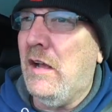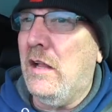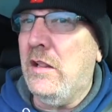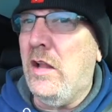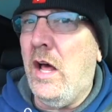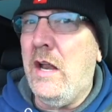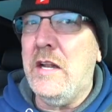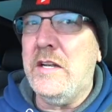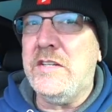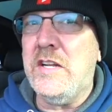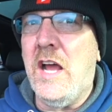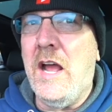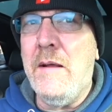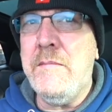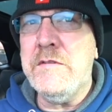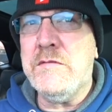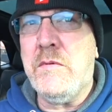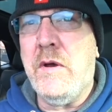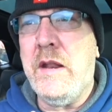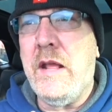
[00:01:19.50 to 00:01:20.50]
a lot of
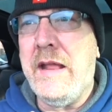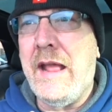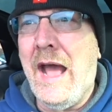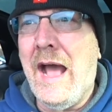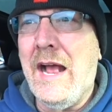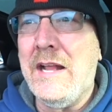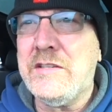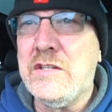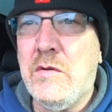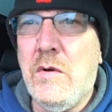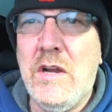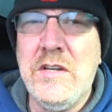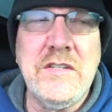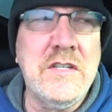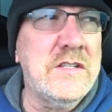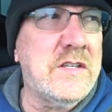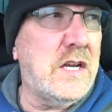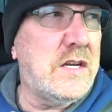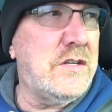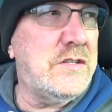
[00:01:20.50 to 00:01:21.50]
times when I ask
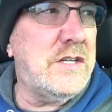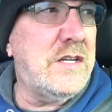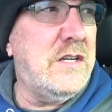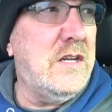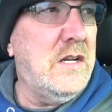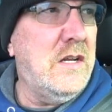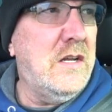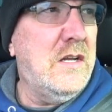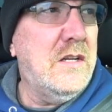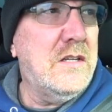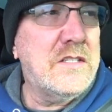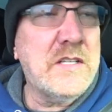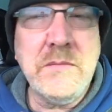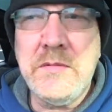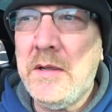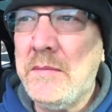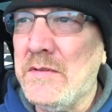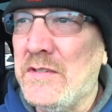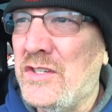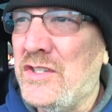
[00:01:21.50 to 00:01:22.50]
questions, I usually
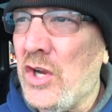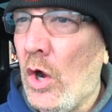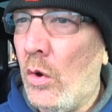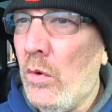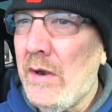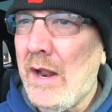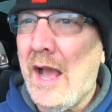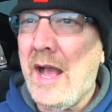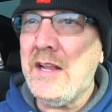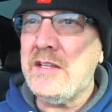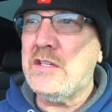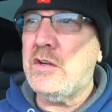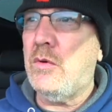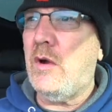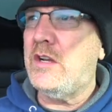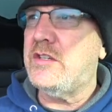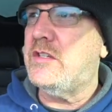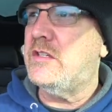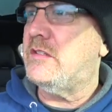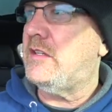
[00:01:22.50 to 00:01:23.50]
sometimes don't ask
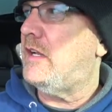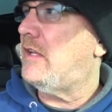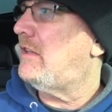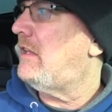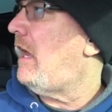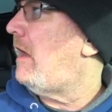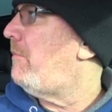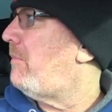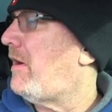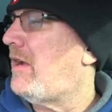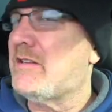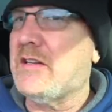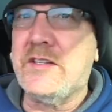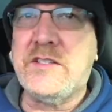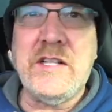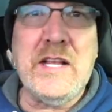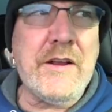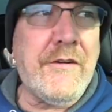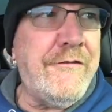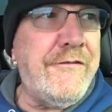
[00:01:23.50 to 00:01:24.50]
questions like that because it's like a